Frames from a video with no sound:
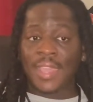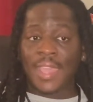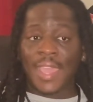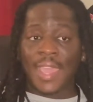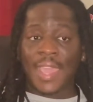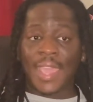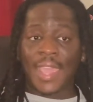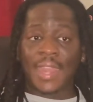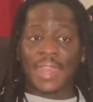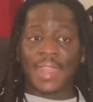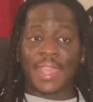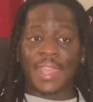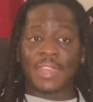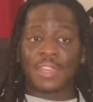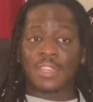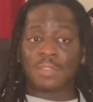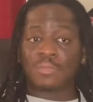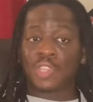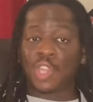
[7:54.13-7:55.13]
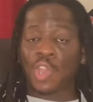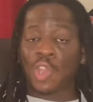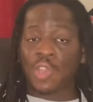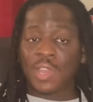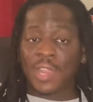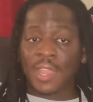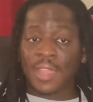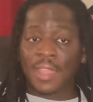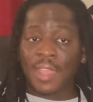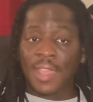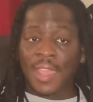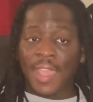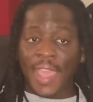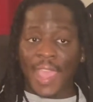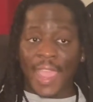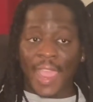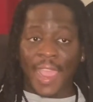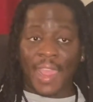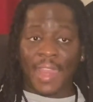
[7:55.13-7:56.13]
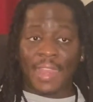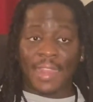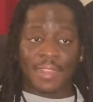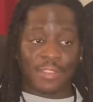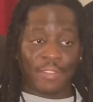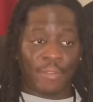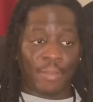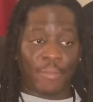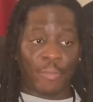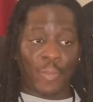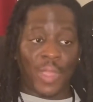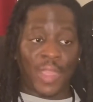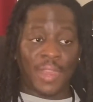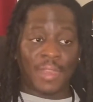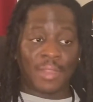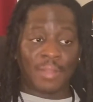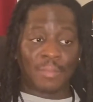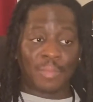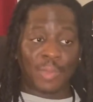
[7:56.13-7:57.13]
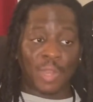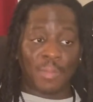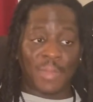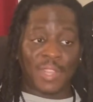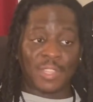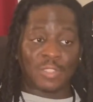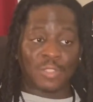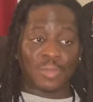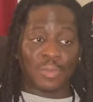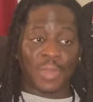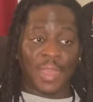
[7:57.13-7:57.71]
and it ended up turning, and the wind pretty much